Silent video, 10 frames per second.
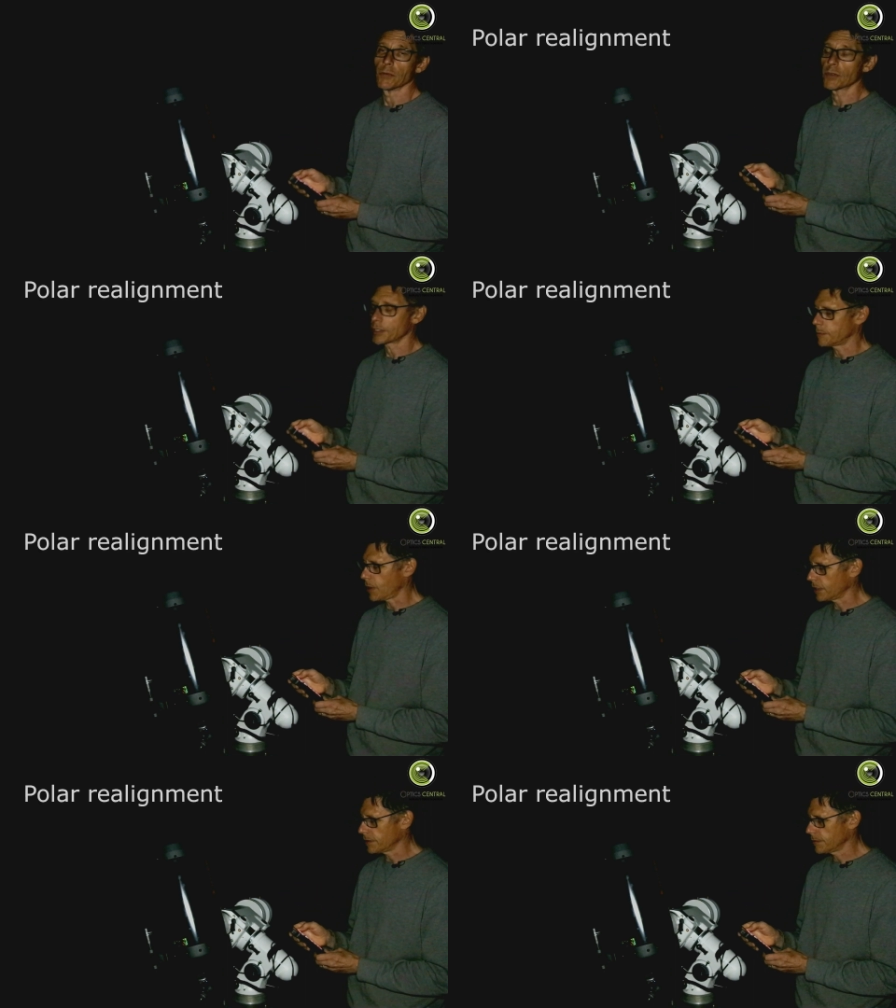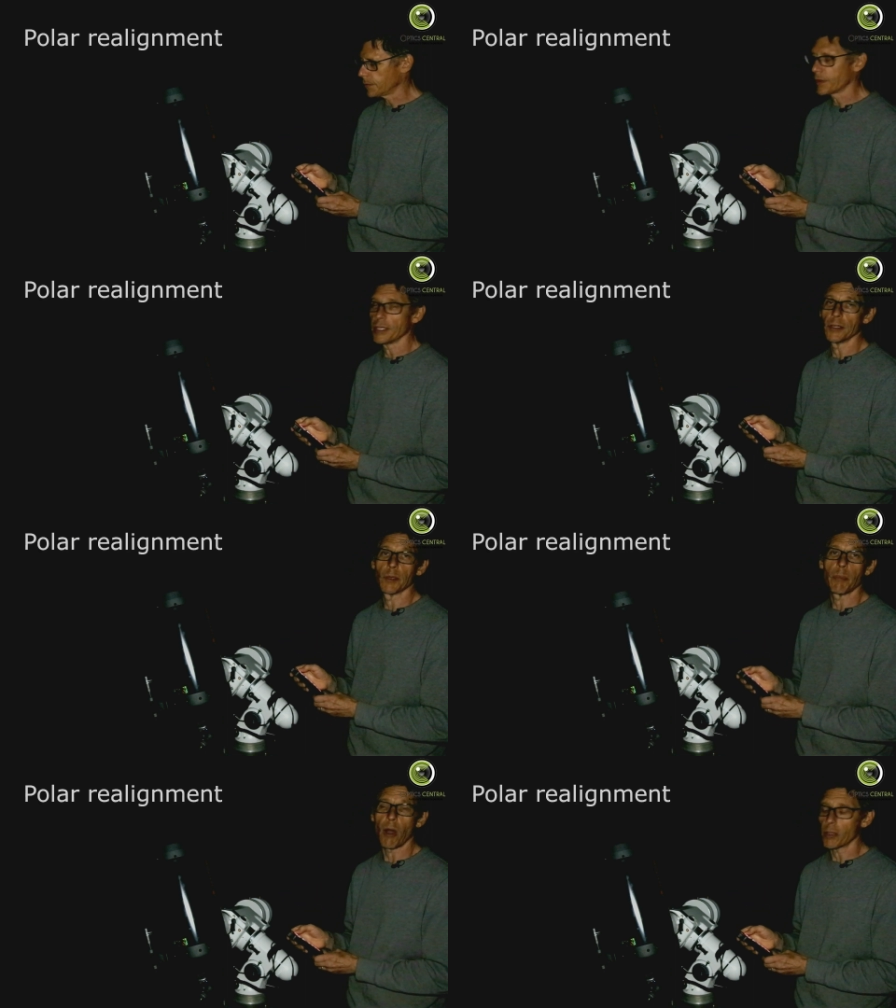we've got the polar, uh, the,
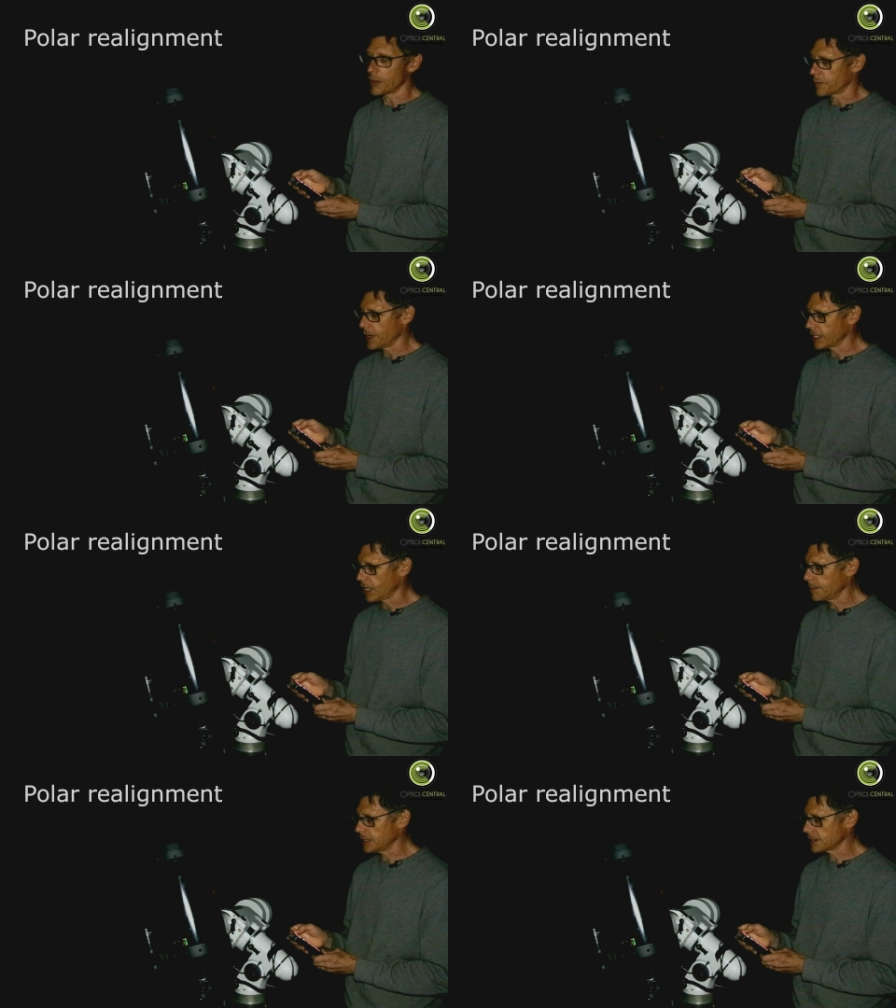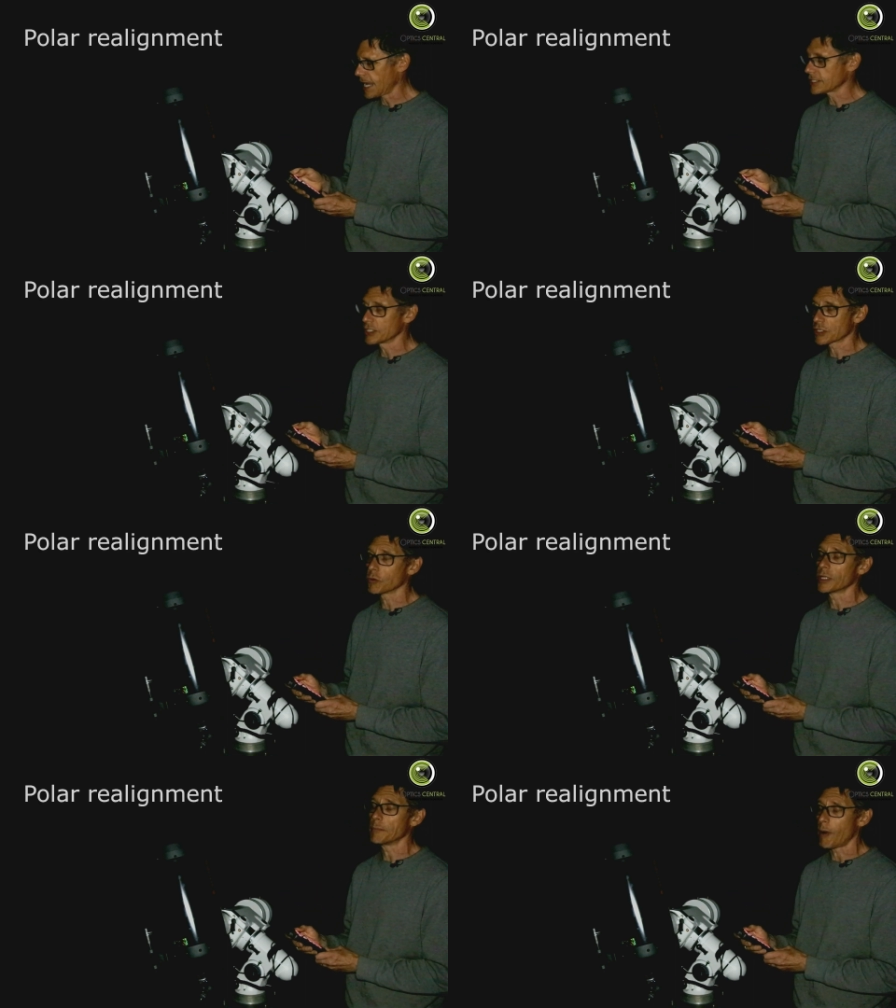the polar realignment. Actually, it's called the